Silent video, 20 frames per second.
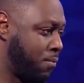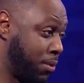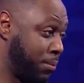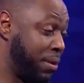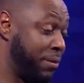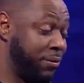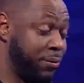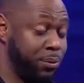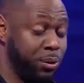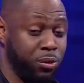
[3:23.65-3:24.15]

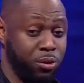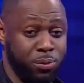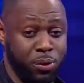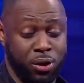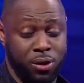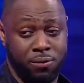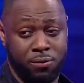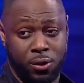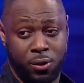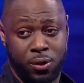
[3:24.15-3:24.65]
From Liverpool's
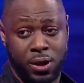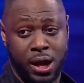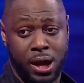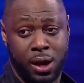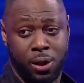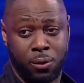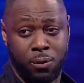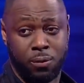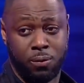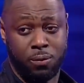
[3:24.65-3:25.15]
point of view
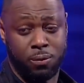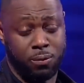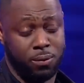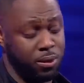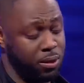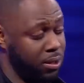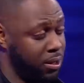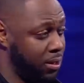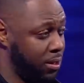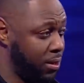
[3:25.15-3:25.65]
now,
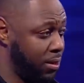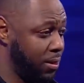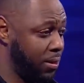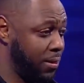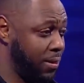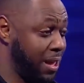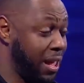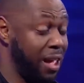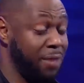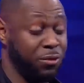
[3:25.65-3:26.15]

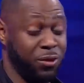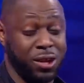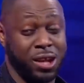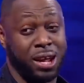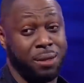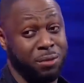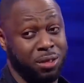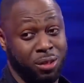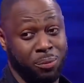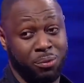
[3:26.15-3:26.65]
every
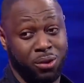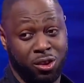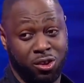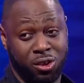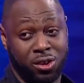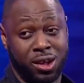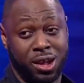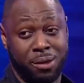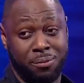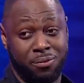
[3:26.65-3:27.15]
game is a
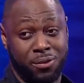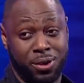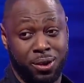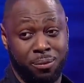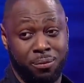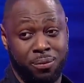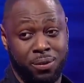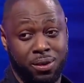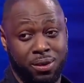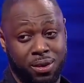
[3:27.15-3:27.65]
pressure game for
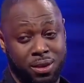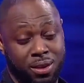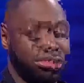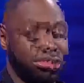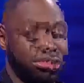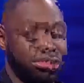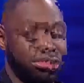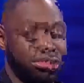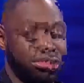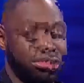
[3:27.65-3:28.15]
them.
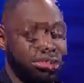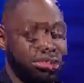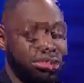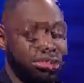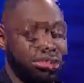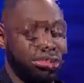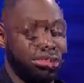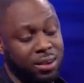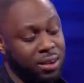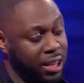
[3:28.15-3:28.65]

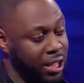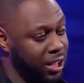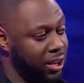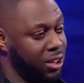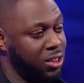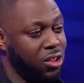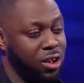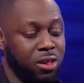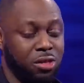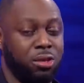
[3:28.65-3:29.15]
They get a
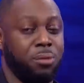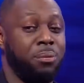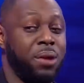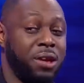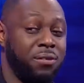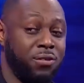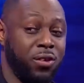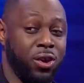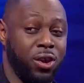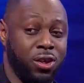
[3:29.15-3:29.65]
chance to play
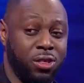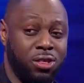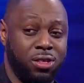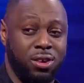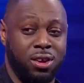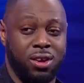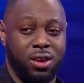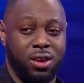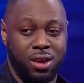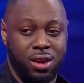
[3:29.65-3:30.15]
first
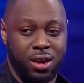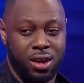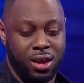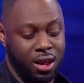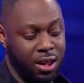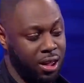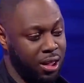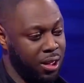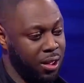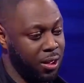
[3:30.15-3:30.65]

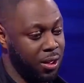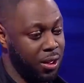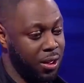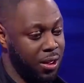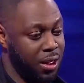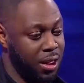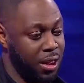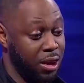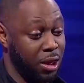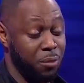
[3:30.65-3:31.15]

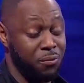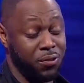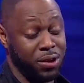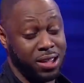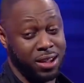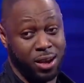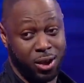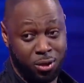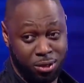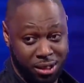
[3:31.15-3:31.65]
and hopefully
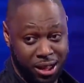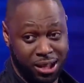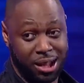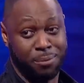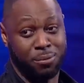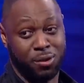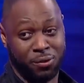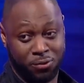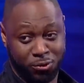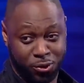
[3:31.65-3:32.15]
close that
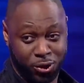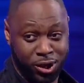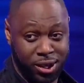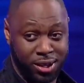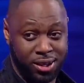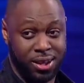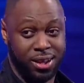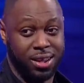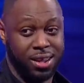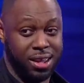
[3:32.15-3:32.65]
gap to
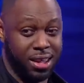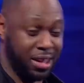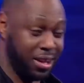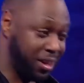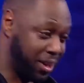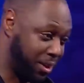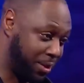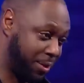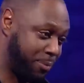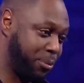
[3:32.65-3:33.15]
three, and
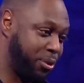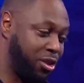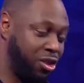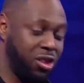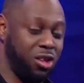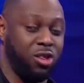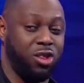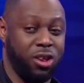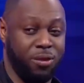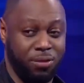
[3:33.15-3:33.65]
then that
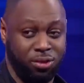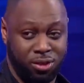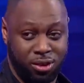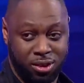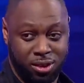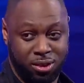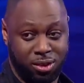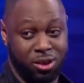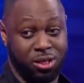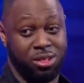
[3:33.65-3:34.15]
pressure shifts
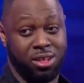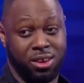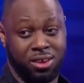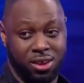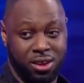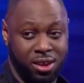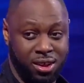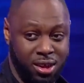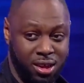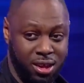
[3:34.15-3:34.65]
to
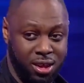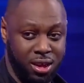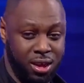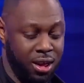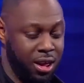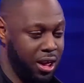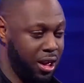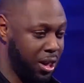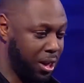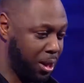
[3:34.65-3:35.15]
City.
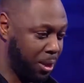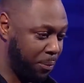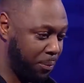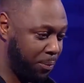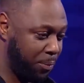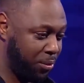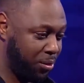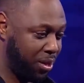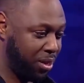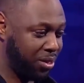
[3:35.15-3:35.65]
So
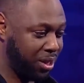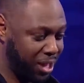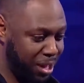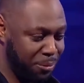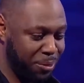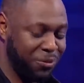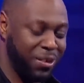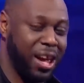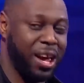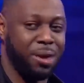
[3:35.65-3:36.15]
it's a game
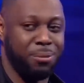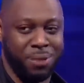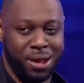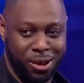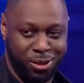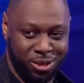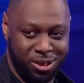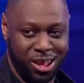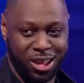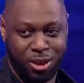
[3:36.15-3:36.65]
of cat and
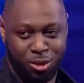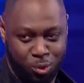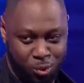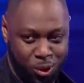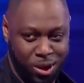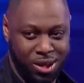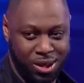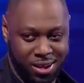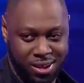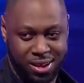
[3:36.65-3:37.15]
mouse each
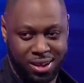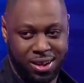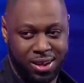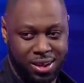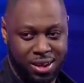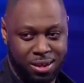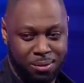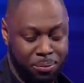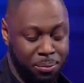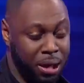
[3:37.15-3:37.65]
week,
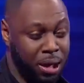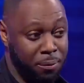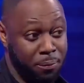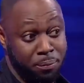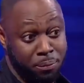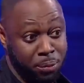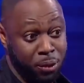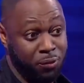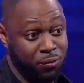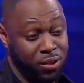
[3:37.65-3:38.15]

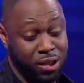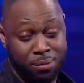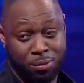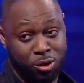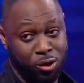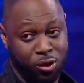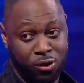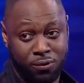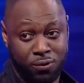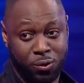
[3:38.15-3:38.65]
but both teams
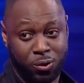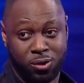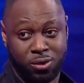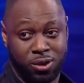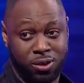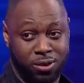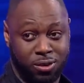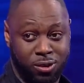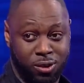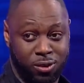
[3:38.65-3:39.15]
can't afford
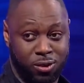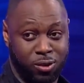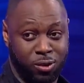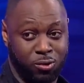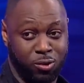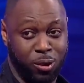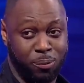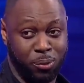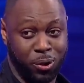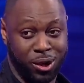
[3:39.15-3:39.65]
to
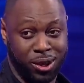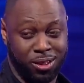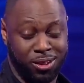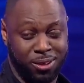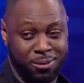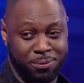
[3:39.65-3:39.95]
drop points.